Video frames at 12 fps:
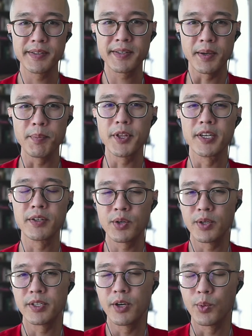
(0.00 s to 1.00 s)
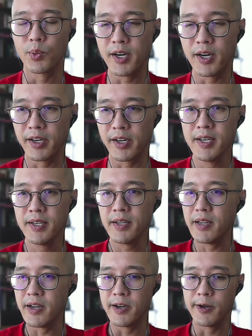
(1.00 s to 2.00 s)
Something could go wrong.
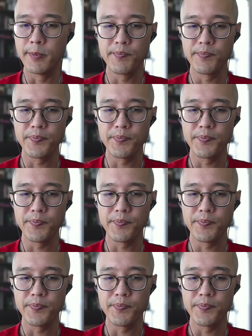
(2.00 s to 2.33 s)
And